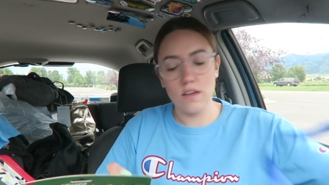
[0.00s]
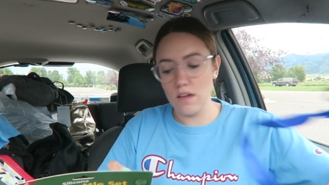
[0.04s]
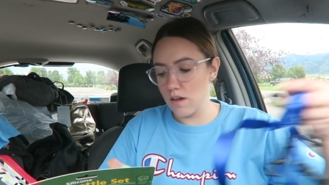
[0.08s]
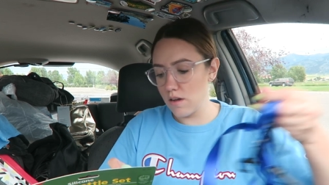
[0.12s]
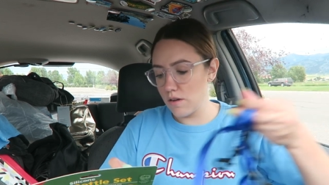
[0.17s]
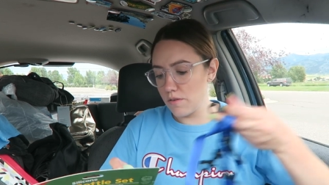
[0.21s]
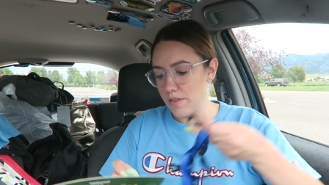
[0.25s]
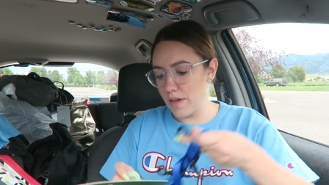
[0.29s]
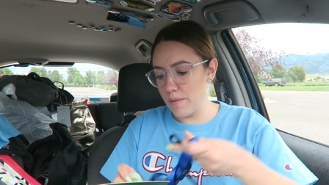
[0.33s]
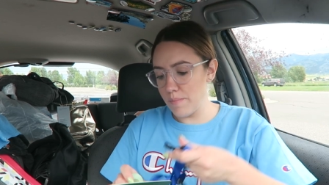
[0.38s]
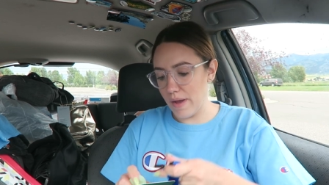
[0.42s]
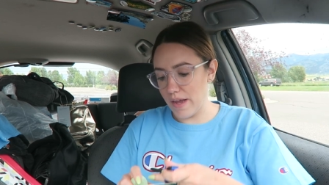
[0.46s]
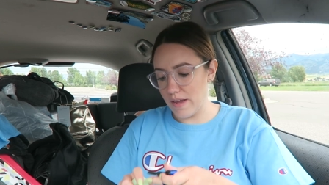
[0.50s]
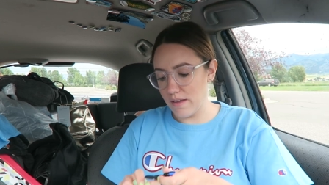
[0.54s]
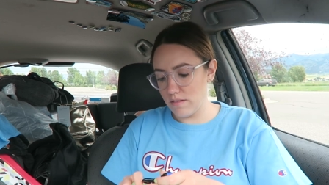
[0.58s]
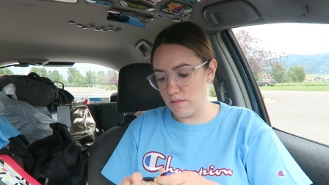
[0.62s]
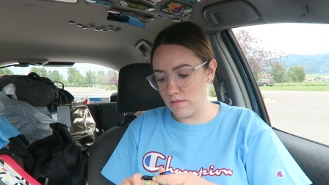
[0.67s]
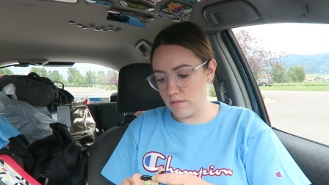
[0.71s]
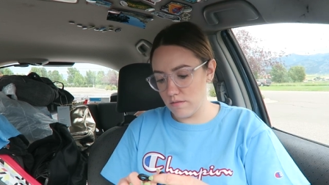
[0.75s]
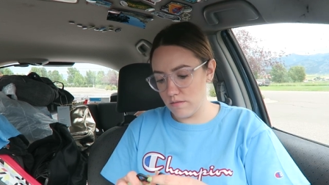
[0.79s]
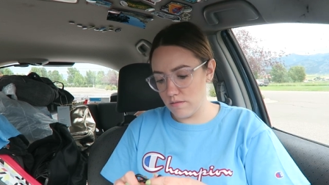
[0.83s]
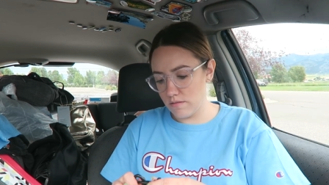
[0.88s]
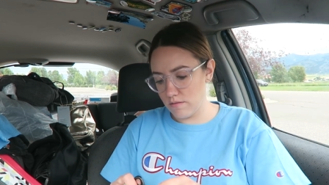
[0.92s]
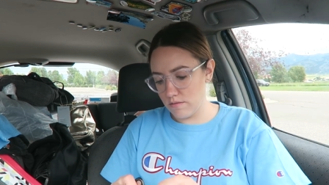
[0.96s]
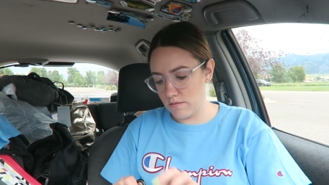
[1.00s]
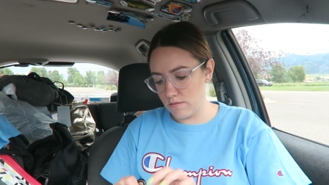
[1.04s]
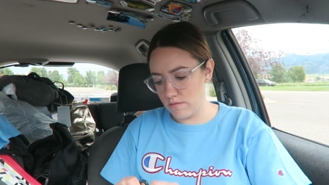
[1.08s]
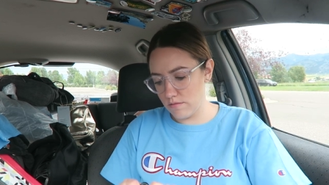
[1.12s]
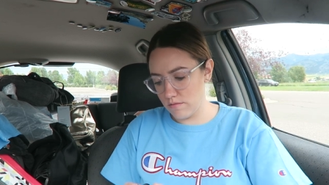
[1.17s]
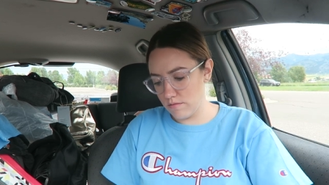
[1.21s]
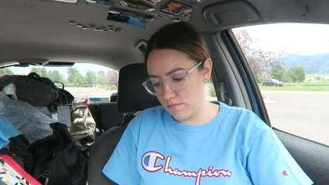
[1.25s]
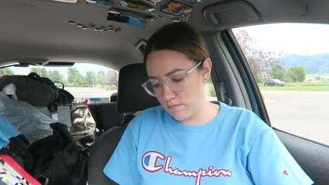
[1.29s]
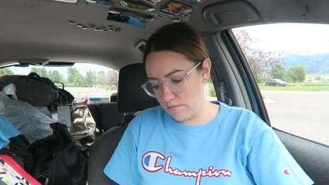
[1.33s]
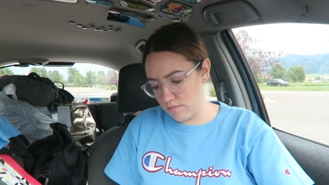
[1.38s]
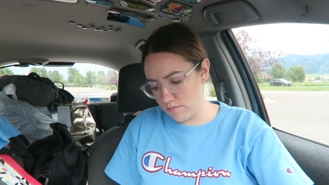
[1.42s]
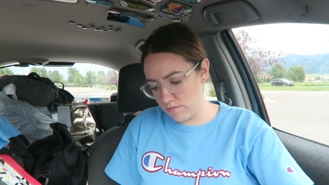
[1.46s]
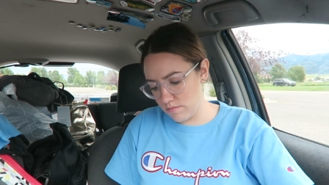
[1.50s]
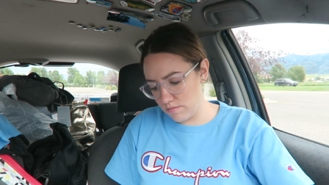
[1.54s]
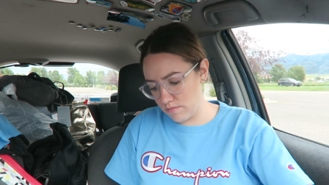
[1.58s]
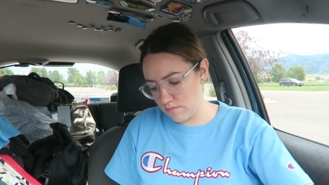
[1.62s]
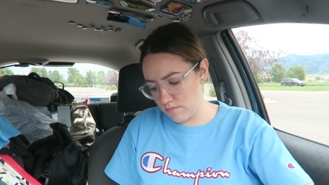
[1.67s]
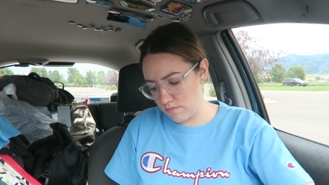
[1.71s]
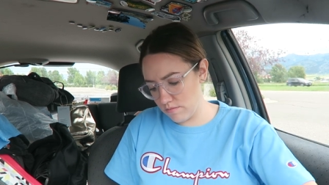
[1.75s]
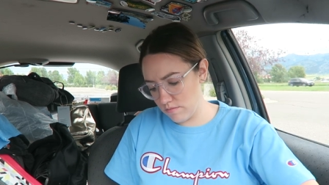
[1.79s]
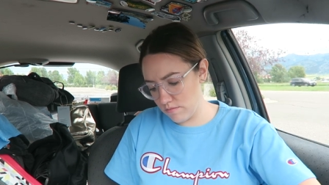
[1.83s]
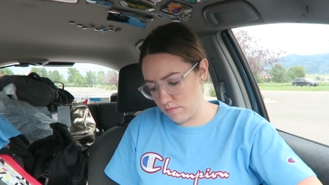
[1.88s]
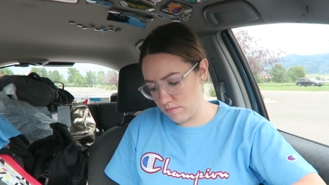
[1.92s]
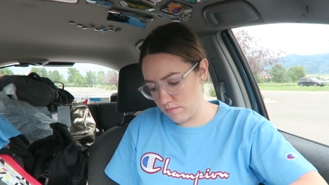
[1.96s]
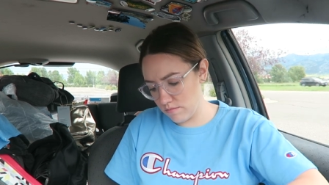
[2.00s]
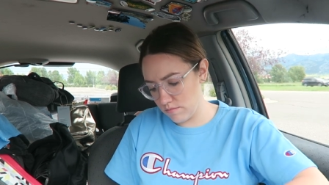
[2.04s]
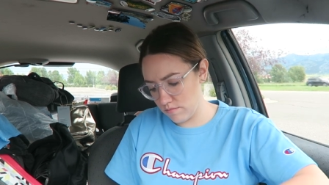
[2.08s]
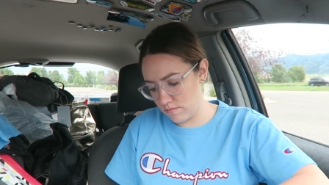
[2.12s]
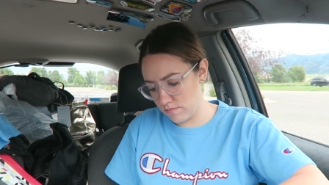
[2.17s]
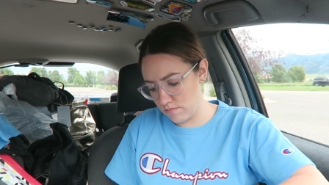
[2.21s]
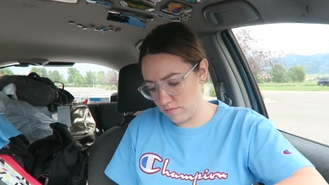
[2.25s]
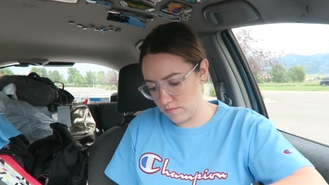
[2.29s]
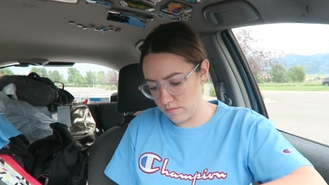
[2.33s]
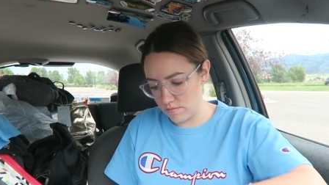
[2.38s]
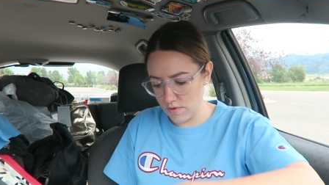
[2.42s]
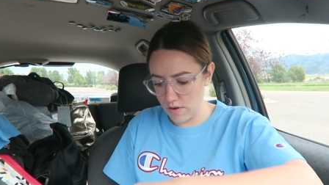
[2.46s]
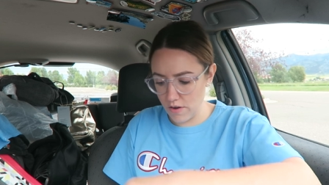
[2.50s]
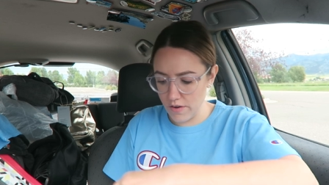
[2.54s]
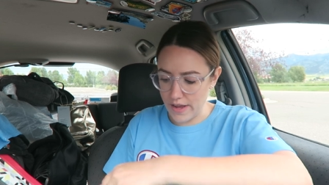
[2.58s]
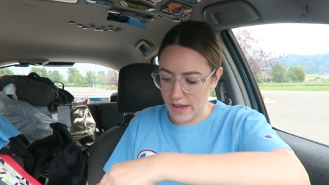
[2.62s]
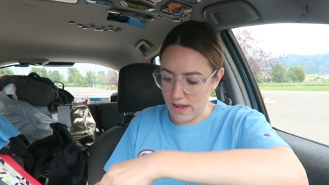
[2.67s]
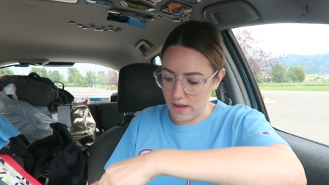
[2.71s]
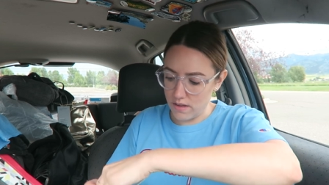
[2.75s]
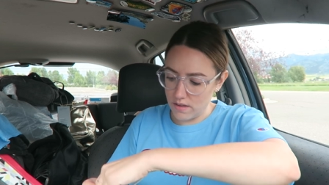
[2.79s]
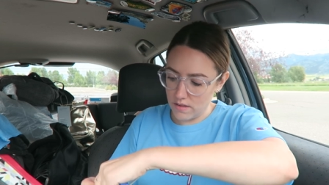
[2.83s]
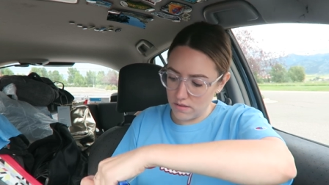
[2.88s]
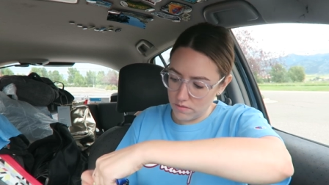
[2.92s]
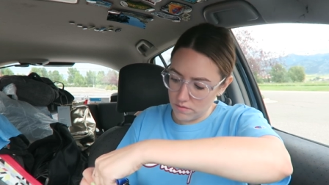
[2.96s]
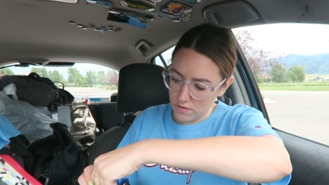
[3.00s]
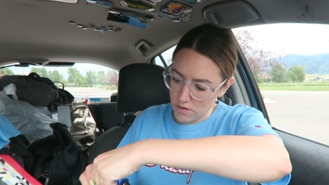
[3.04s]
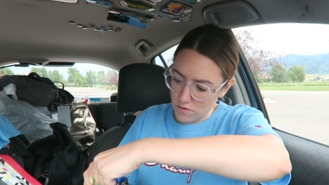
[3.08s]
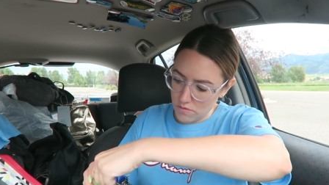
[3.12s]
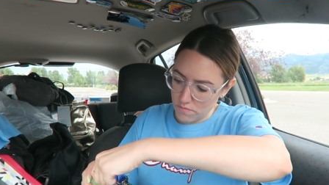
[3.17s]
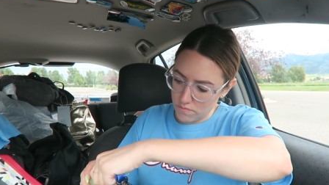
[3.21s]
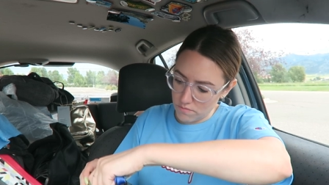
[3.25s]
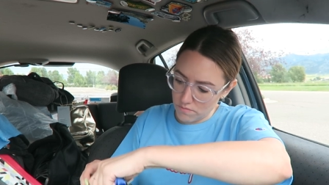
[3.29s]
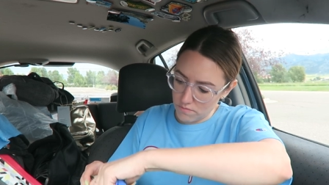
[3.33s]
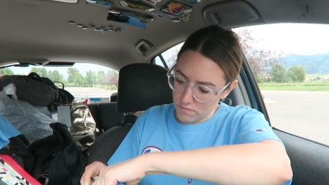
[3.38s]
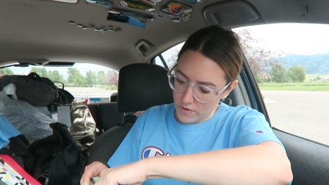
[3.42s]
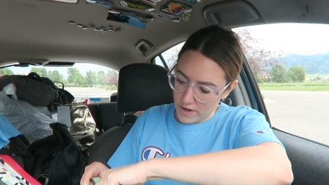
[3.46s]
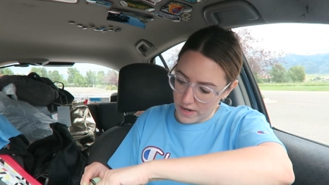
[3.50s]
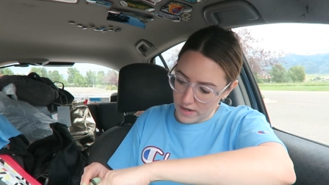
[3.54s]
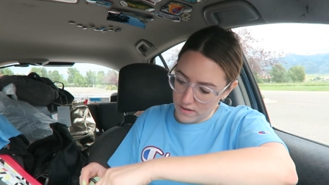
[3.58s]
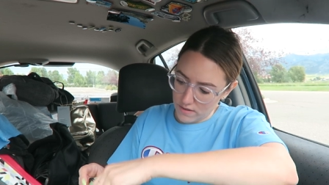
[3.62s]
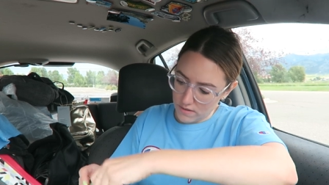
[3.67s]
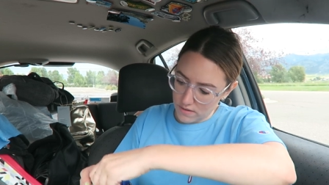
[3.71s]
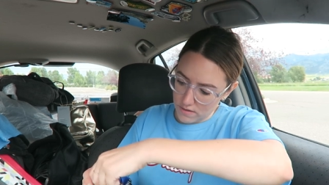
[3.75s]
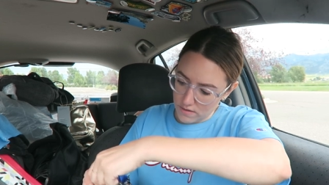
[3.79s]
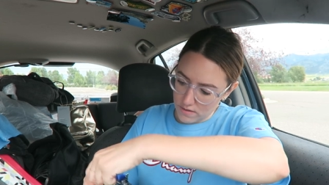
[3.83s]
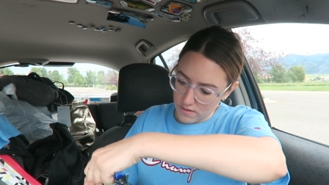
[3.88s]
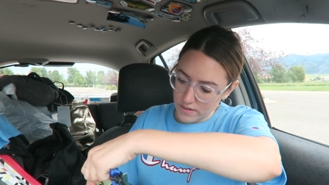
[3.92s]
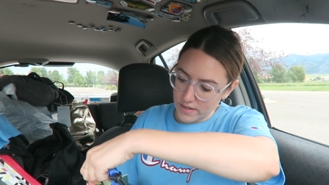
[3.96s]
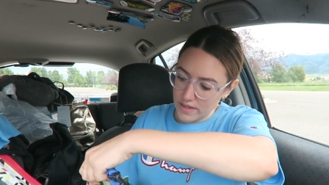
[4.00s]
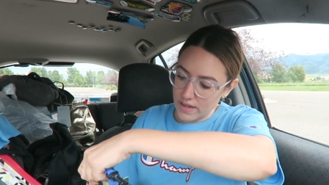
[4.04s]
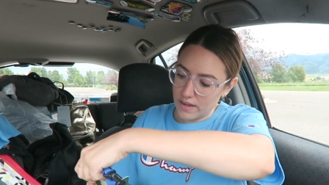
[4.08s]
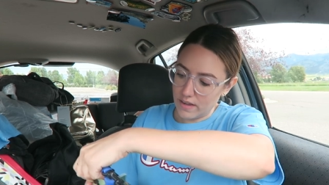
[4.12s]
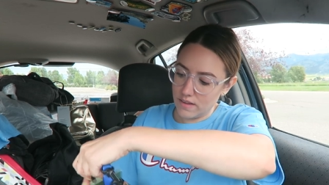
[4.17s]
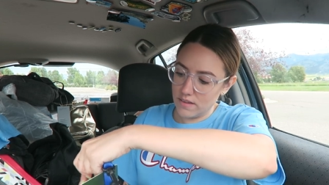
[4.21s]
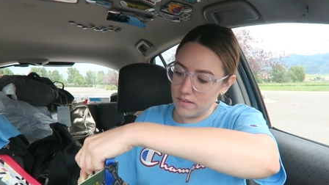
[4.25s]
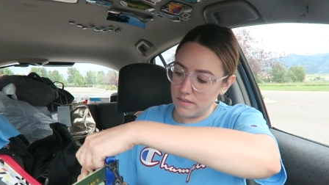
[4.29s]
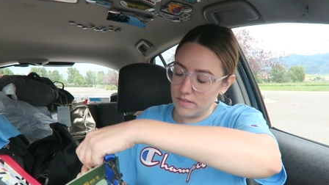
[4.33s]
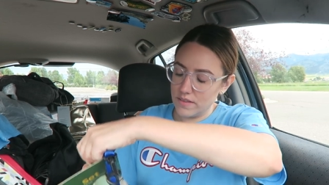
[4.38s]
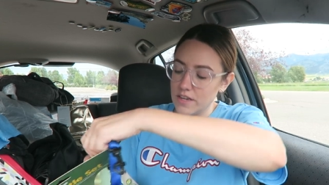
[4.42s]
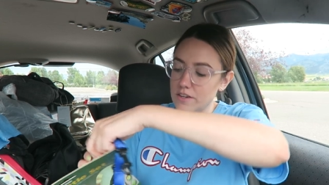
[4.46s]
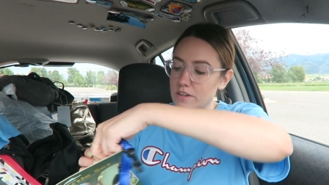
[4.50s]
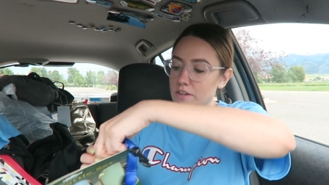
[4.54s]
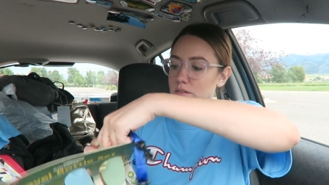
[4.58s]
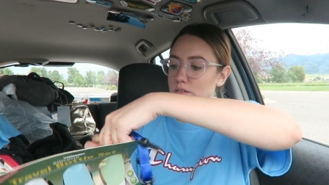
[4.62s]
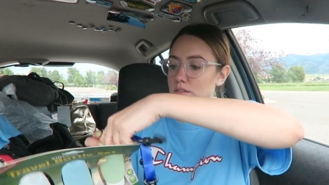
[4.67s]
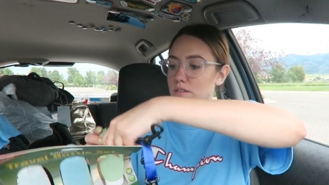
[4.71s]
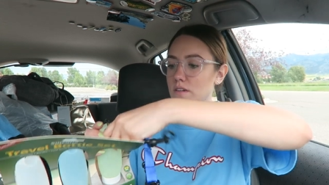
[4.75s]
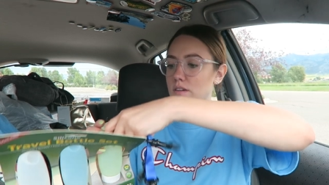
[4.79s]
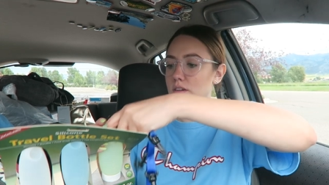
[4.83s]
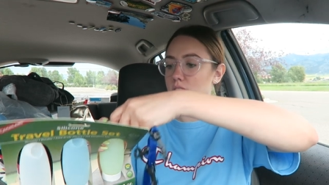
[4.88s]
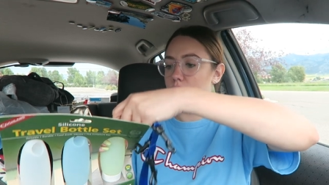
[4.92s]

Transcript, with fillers: Oh, they might. Oh yeah, nope, wait. Yeah, they do.